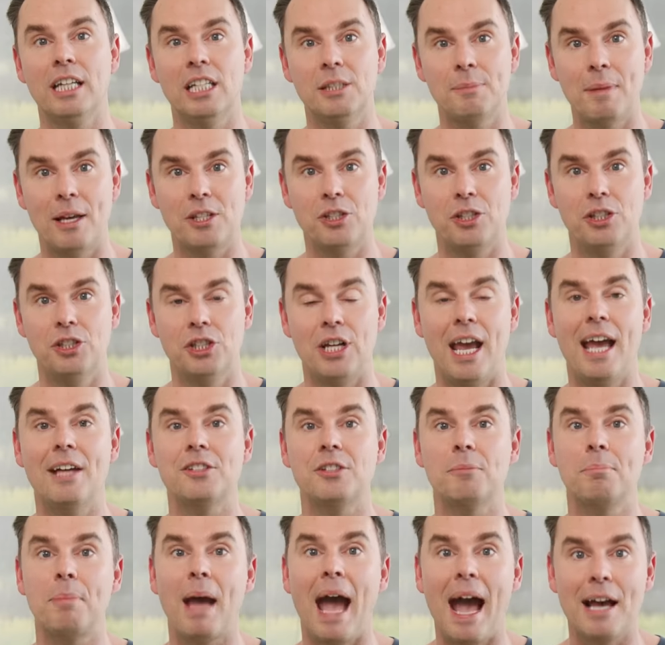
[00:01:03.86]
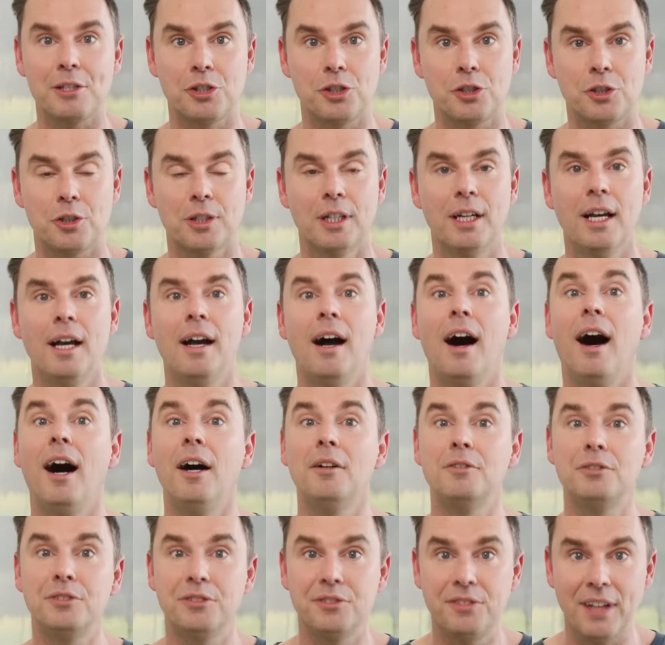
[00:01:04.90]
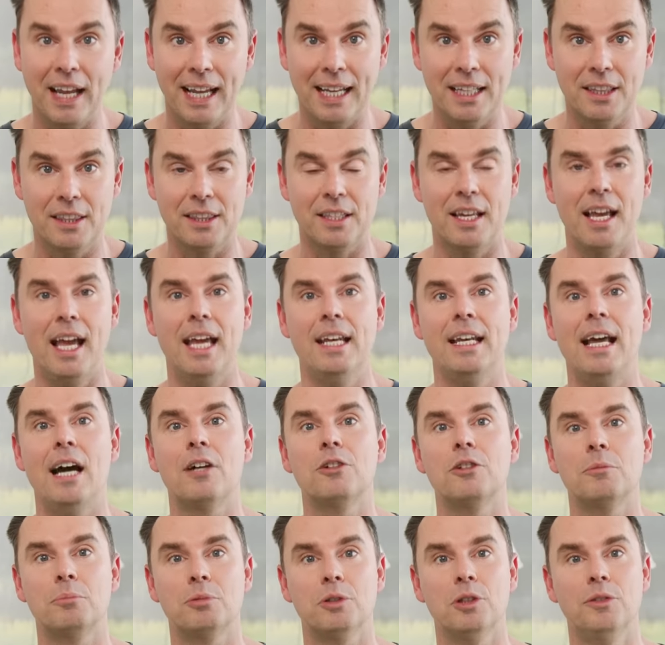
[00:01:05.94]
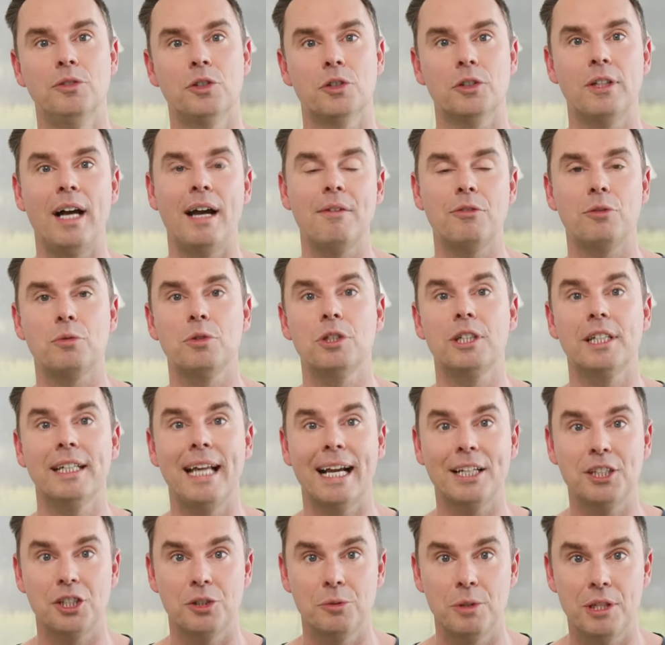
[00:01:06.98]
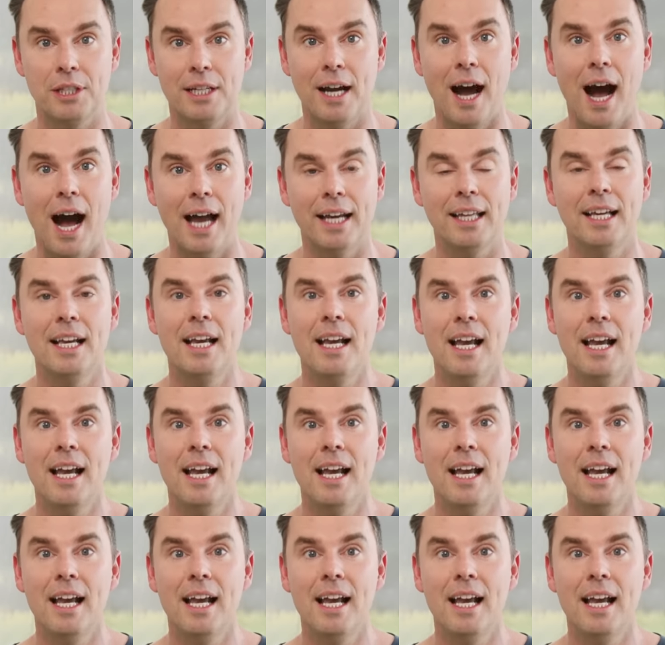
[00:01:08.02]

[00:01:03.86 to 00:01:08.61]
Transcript: his message as a pastor of faith and how to improve your life through a connection with God.